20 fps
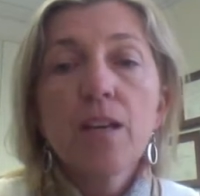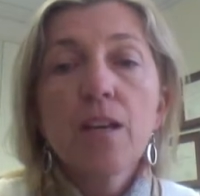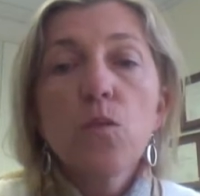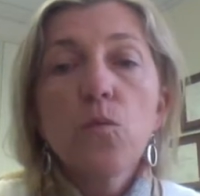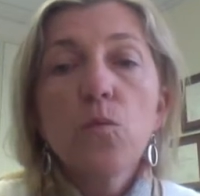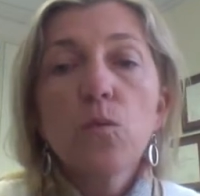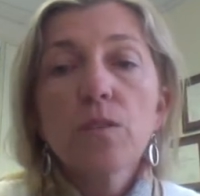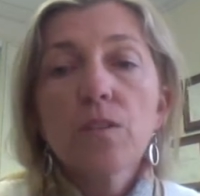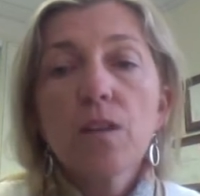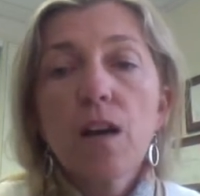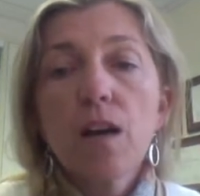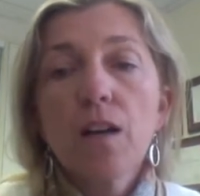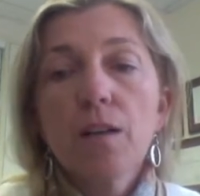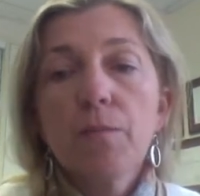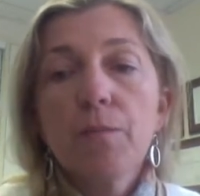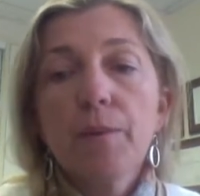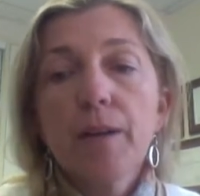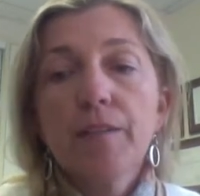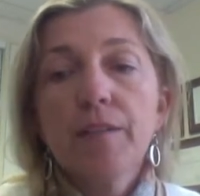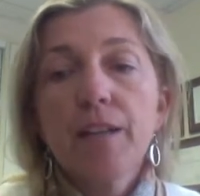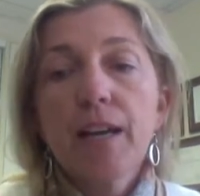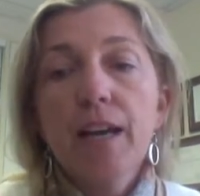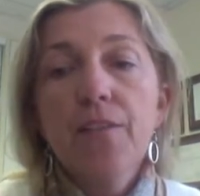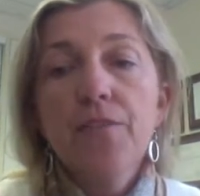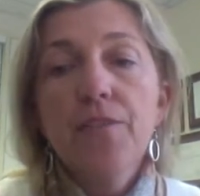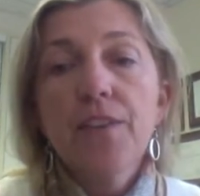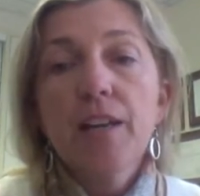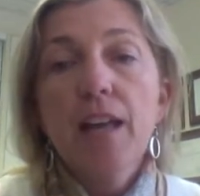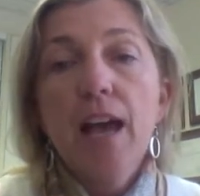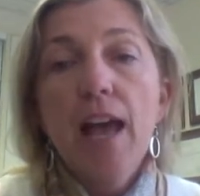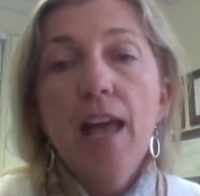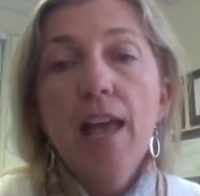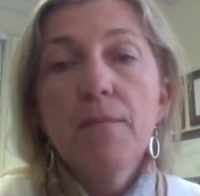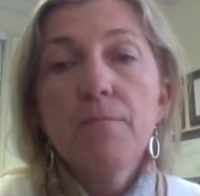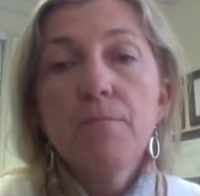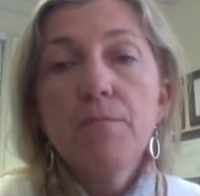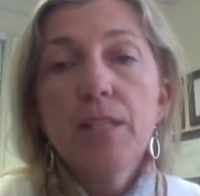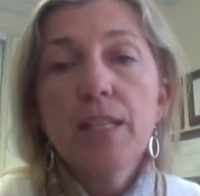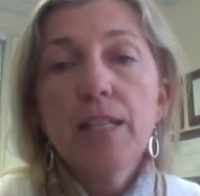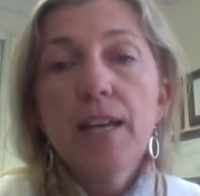We'll talk about now that
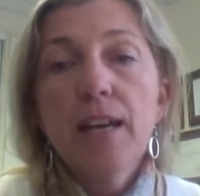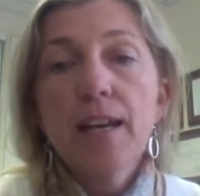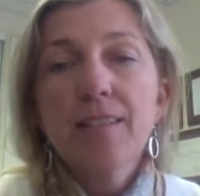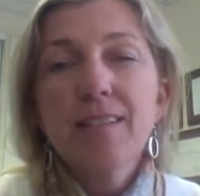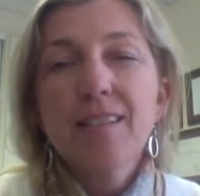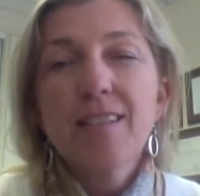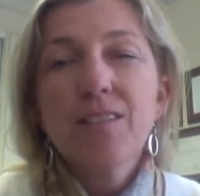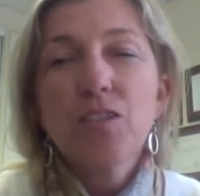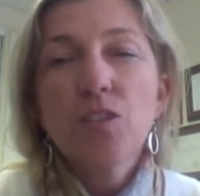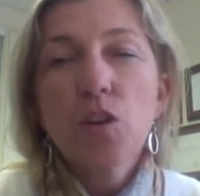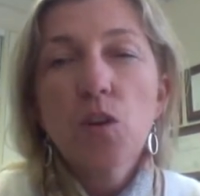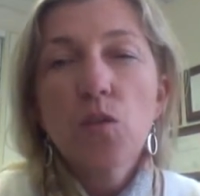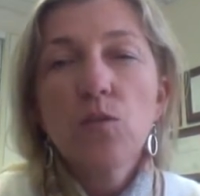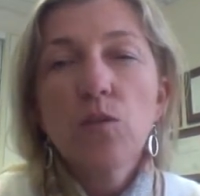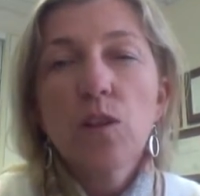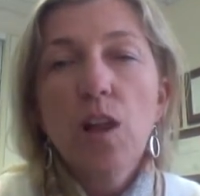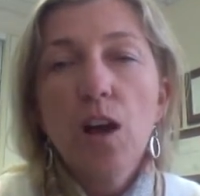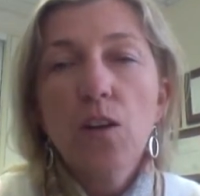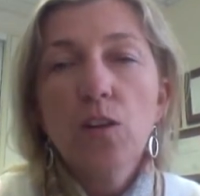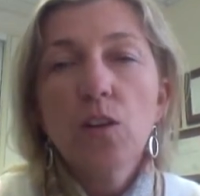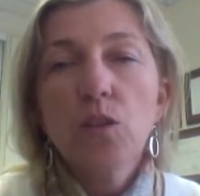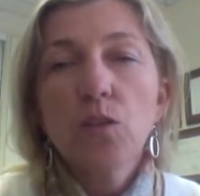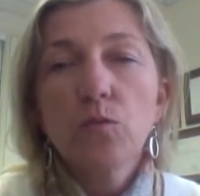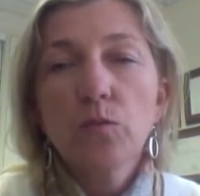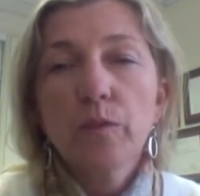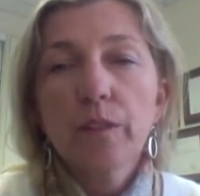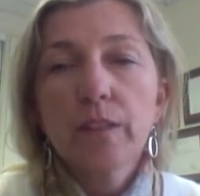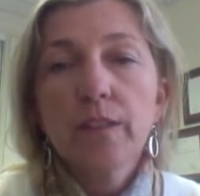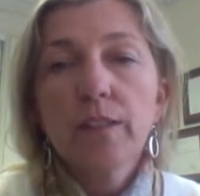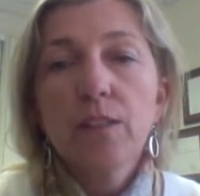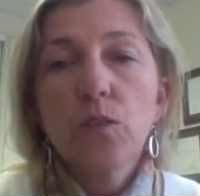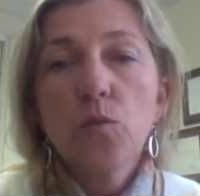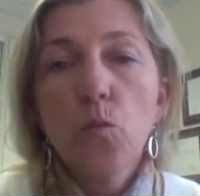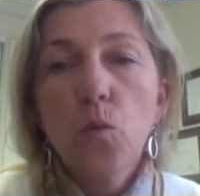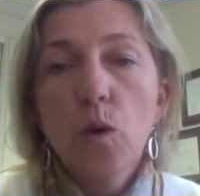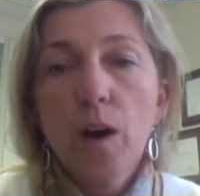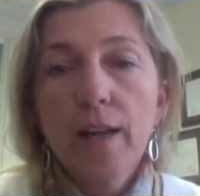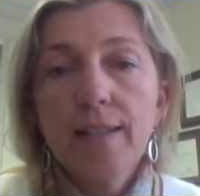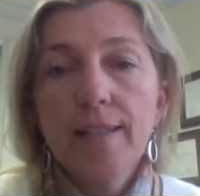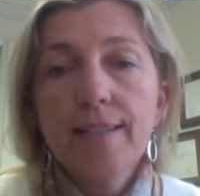MDS is no longer really
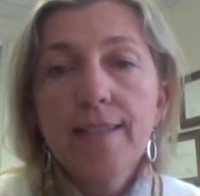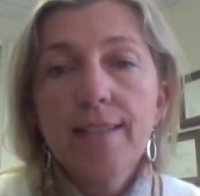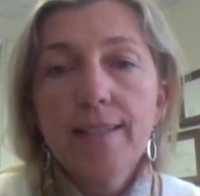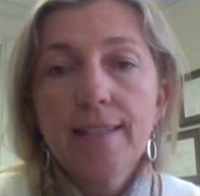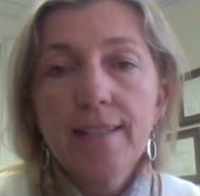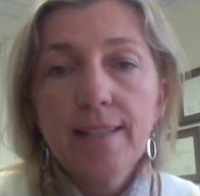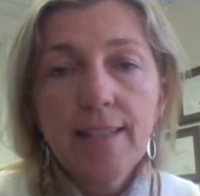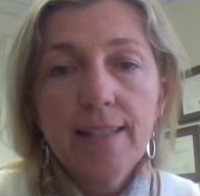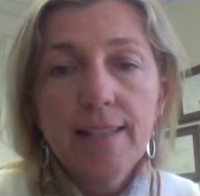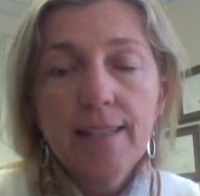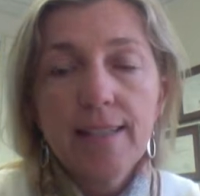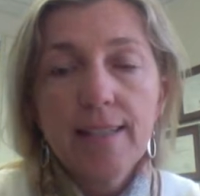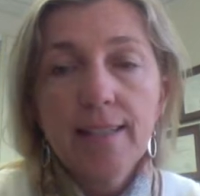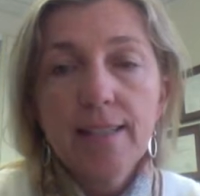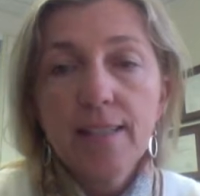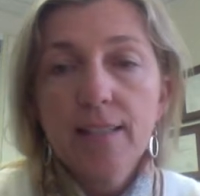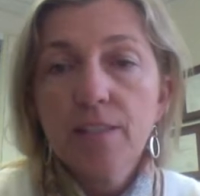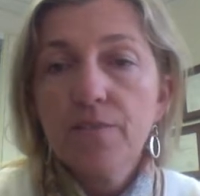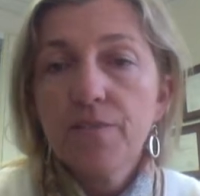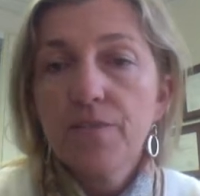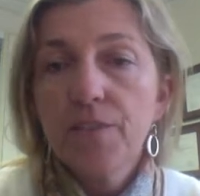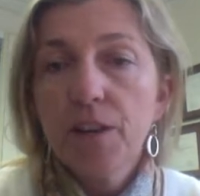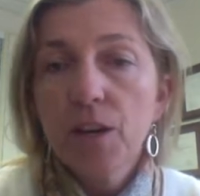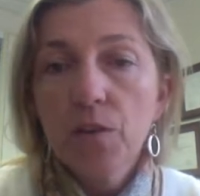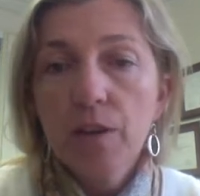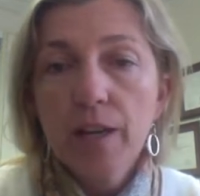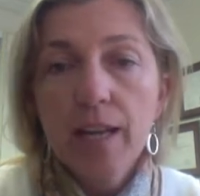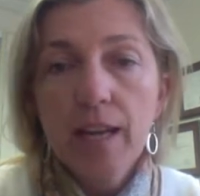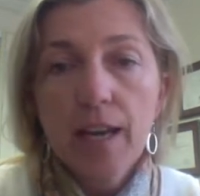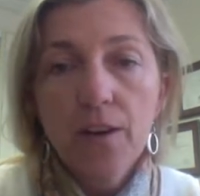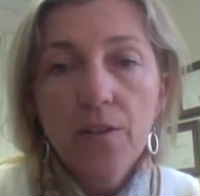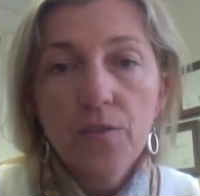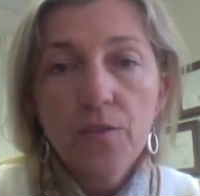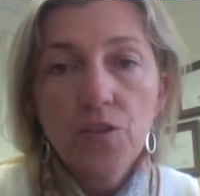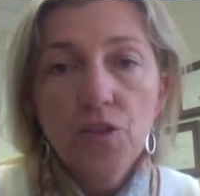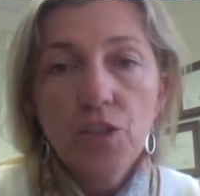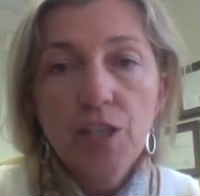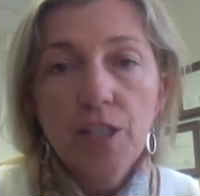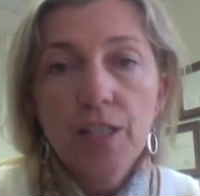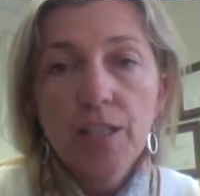one disease. It's very
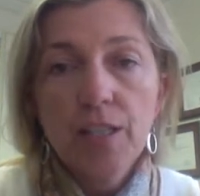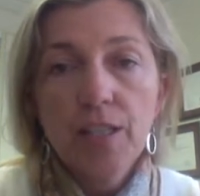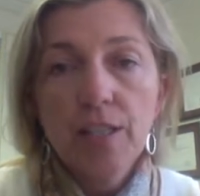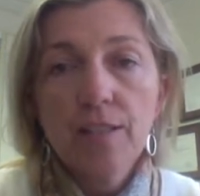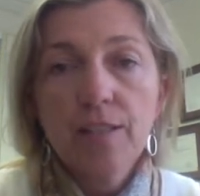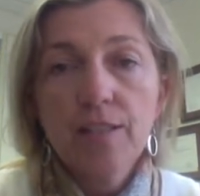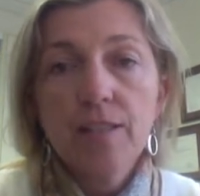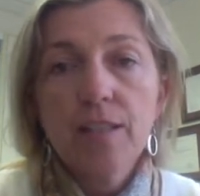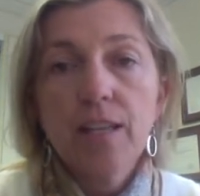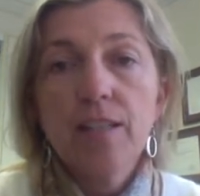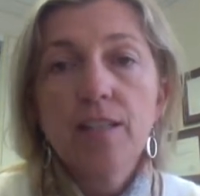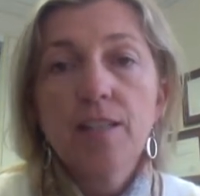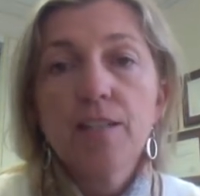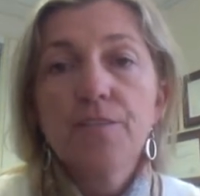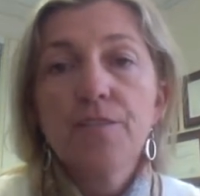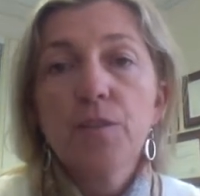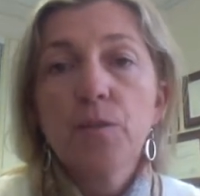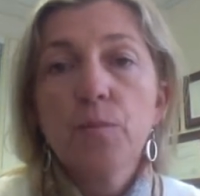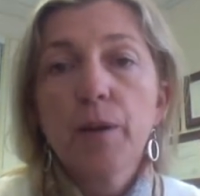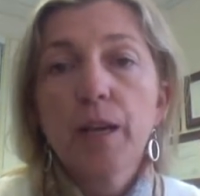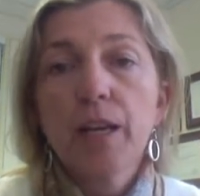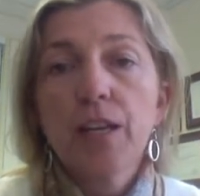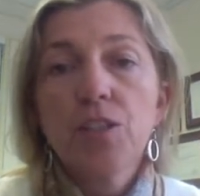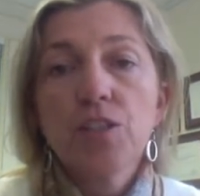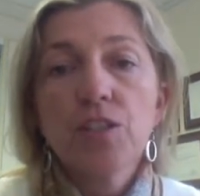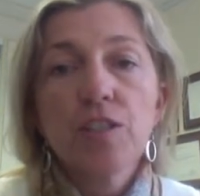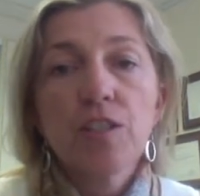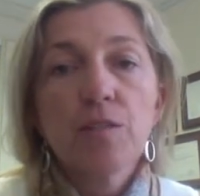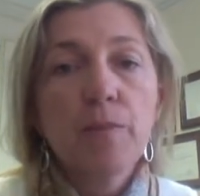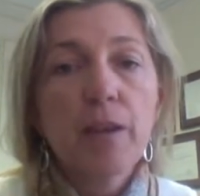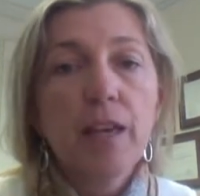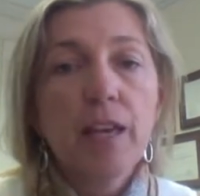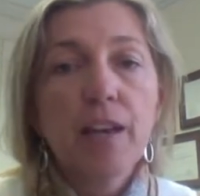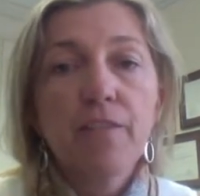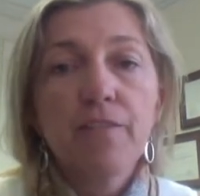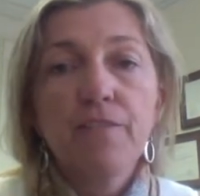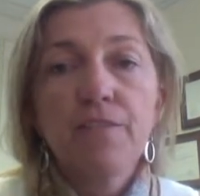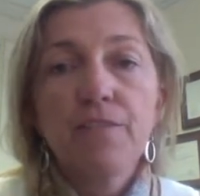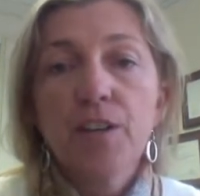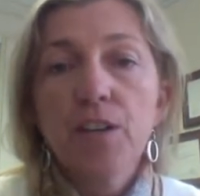heterogeneous, and different patients may
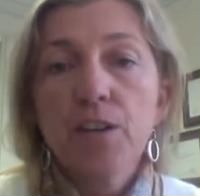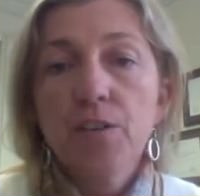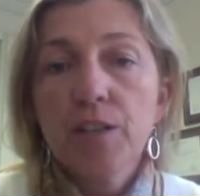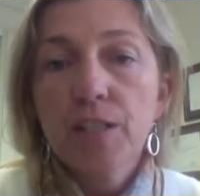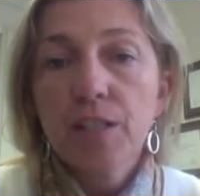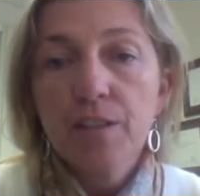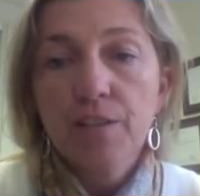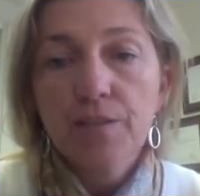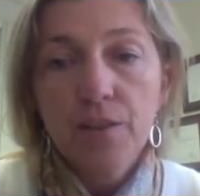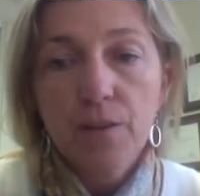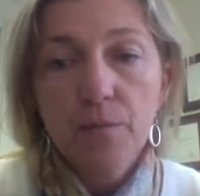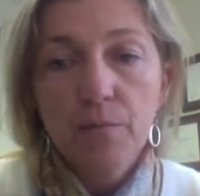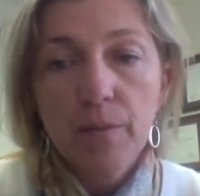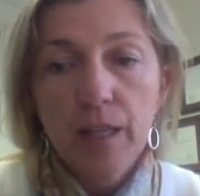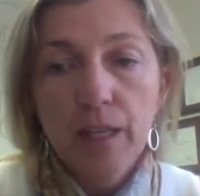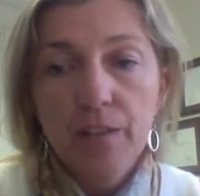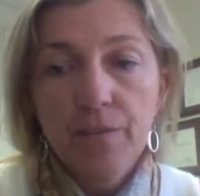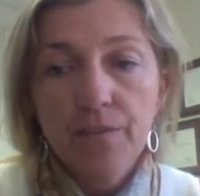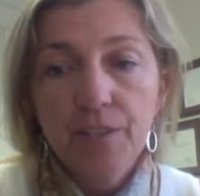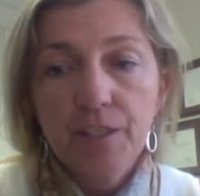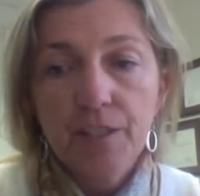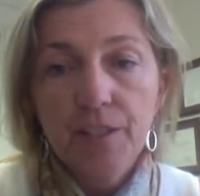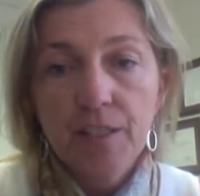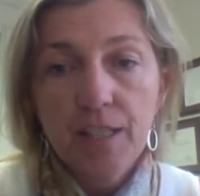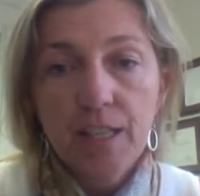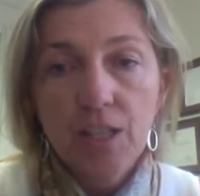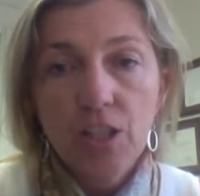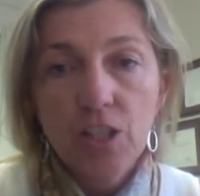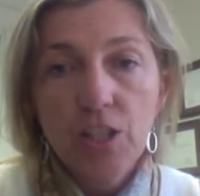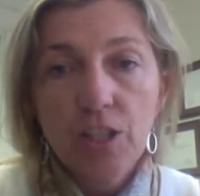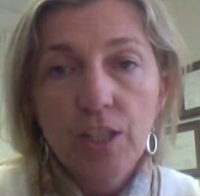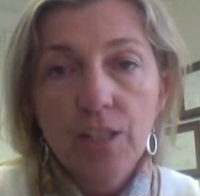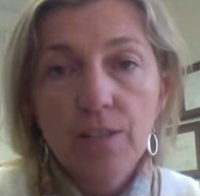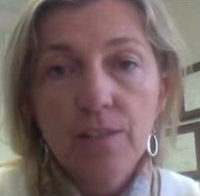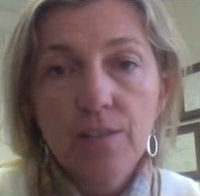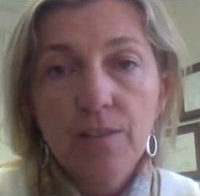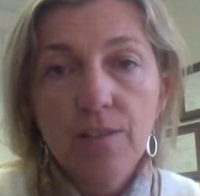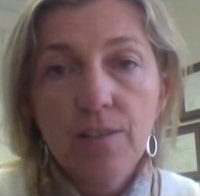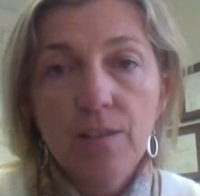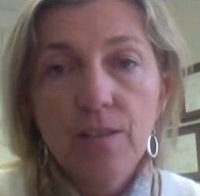have very different
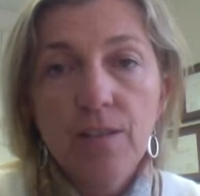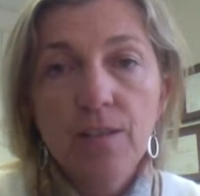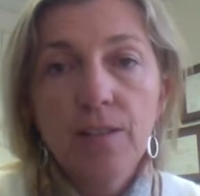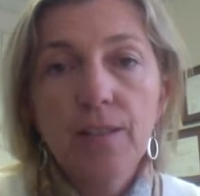manifestations.